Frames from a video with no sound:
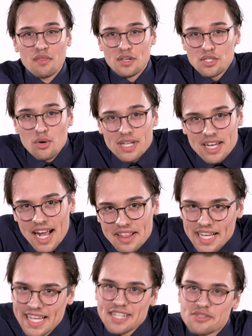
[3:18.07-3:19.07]
there's no
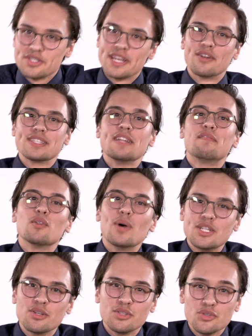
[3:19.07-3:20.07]
denying that Kendall Jenner is
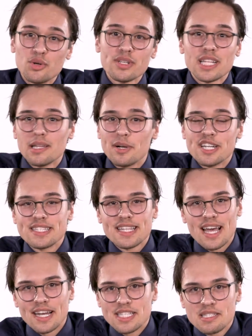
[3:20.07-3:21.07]
influential due to her celebrity
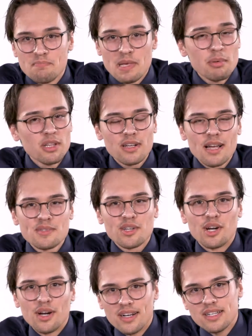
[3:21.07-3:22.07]
status. People look up
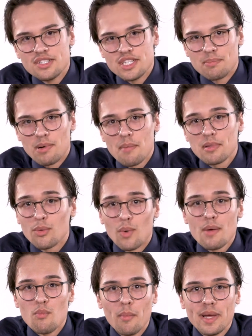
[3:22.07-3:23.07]
to her. She's a popular
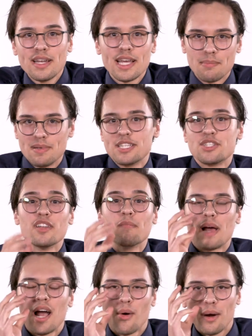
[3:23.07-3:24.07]
white woman in a position
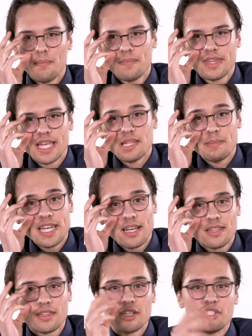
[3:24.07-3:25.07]
of power. In the
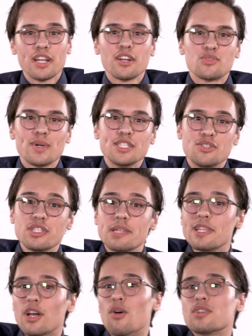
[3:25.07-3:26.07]
media, the Jenner twins used
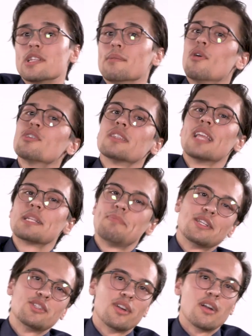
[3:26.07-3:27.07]
to be the host of the most liked
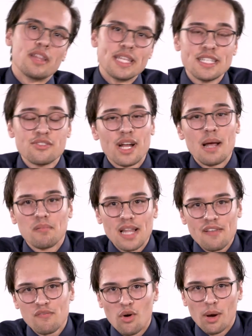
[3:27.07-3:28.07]
picture on the Instagram
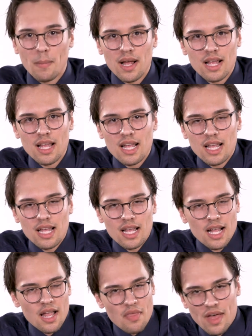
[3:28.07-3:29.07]
platform.
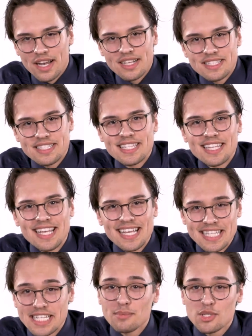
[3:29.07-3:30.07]
That is,
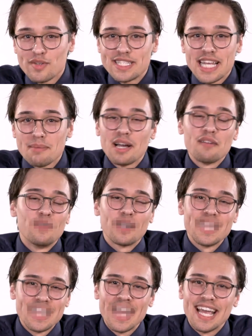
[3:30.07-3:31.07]
until it was overtaken by a
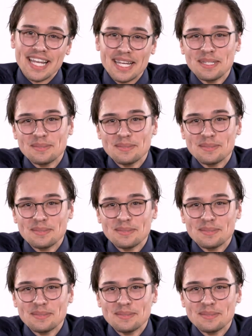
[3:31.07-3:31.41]
egg.